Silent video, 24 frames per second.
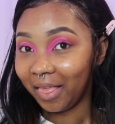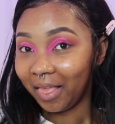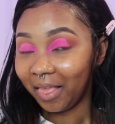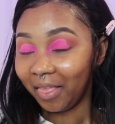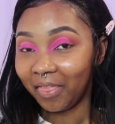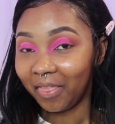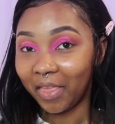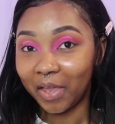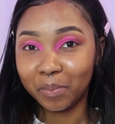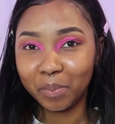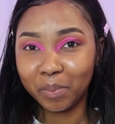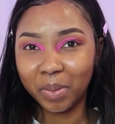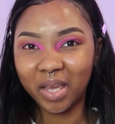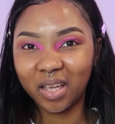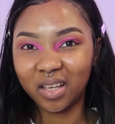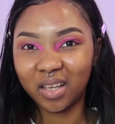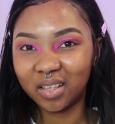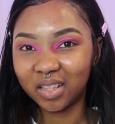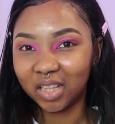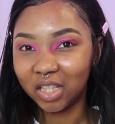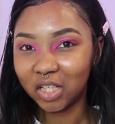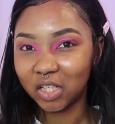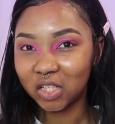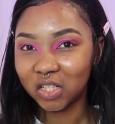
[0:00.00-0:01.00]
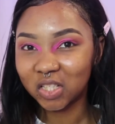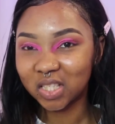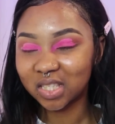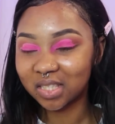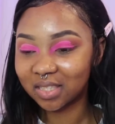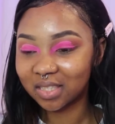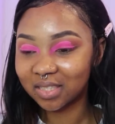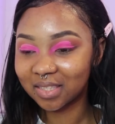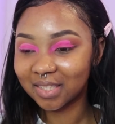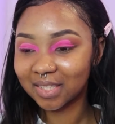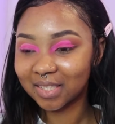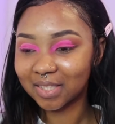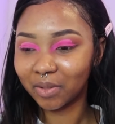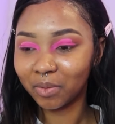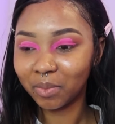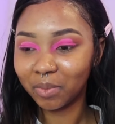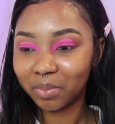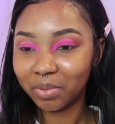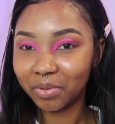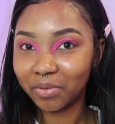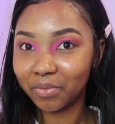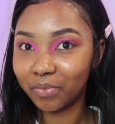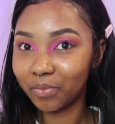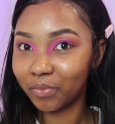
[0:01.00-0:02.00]
That pink looks so
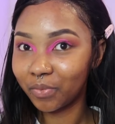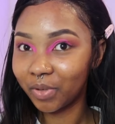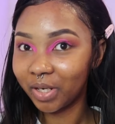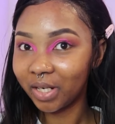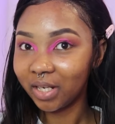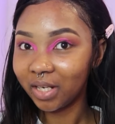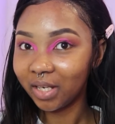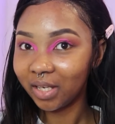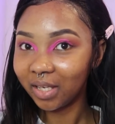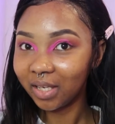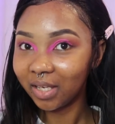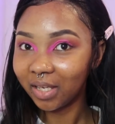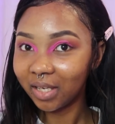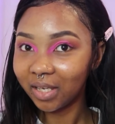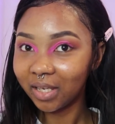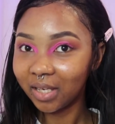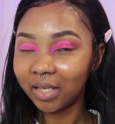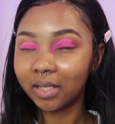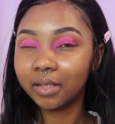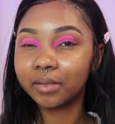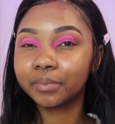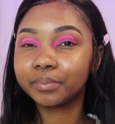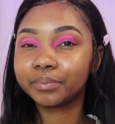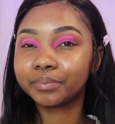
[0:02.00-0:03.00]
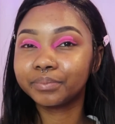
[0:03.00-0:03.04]
pretty.